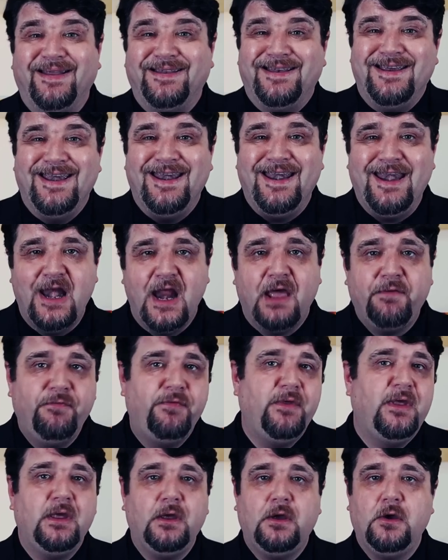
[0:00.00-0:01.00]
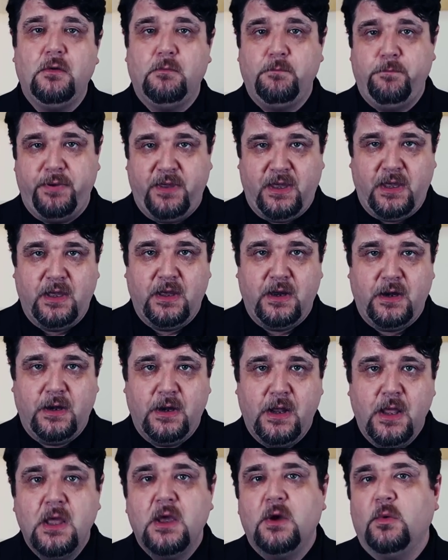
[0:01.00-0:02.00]
but nothing
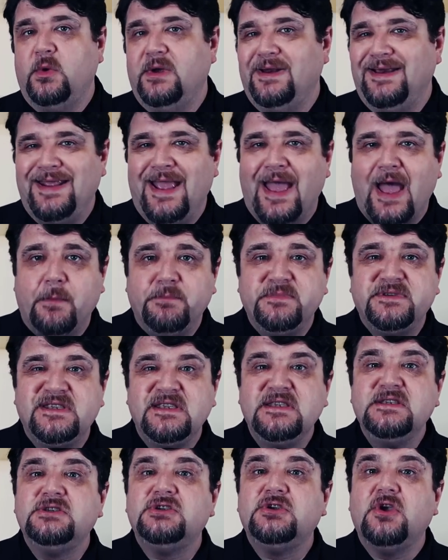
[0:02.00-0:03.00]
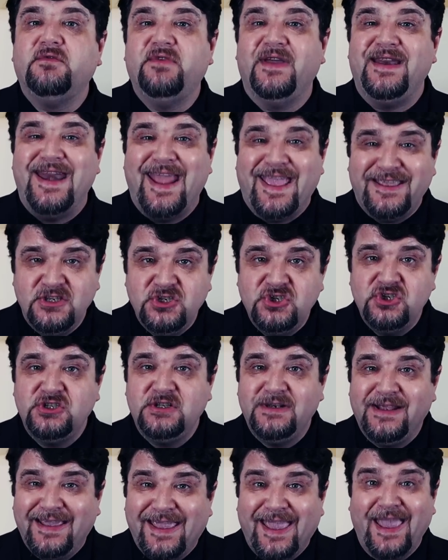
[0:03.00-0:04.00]
compared with the absence of an
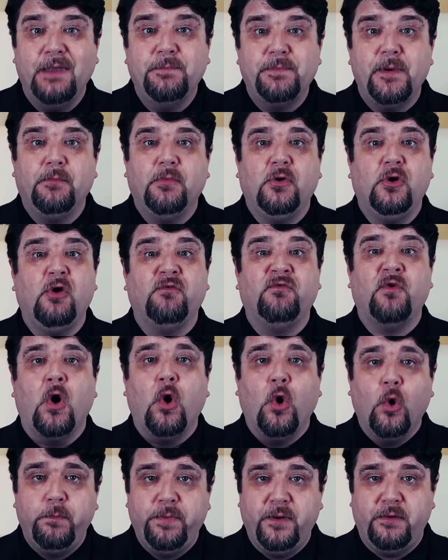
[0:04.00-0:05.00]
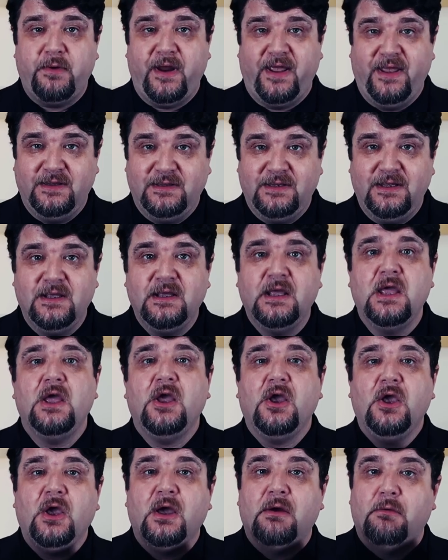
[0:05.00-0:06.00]
engine capable of operating
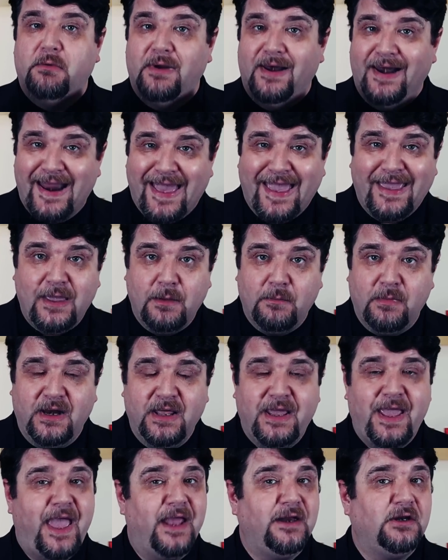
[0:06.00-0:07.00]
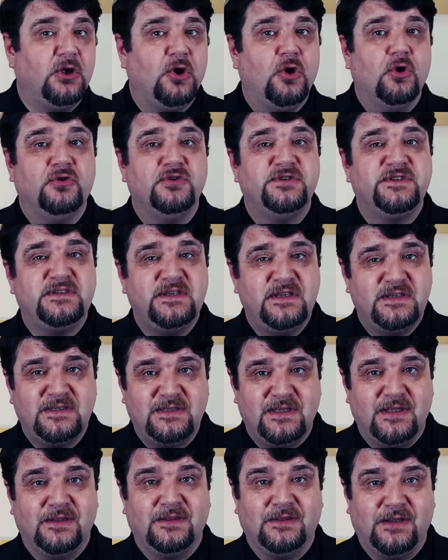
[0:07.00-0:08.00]
reliably and
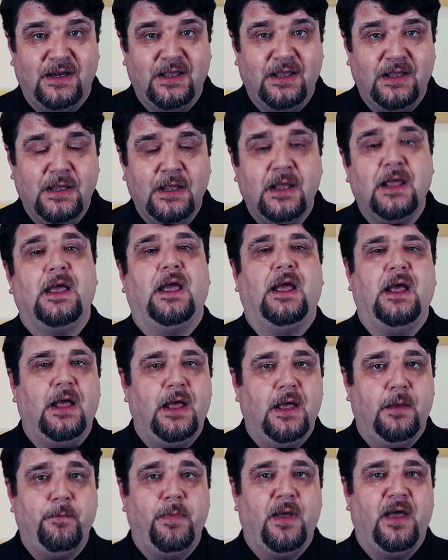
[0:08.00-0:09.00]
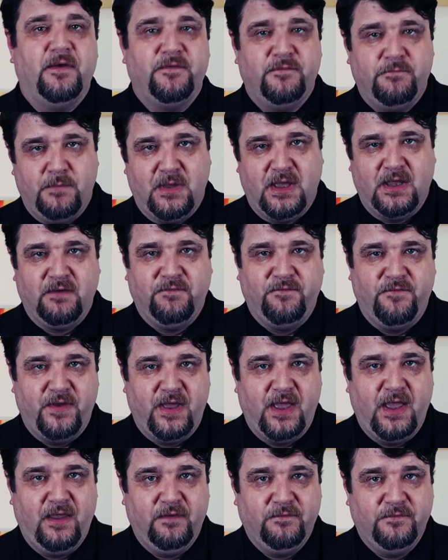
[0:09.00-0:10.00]
consistently above Mach
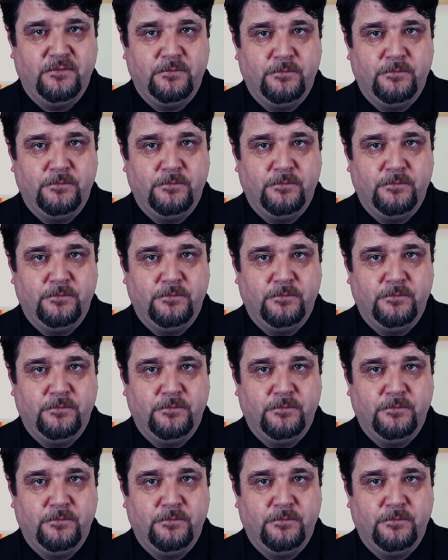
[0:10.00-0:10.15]
five.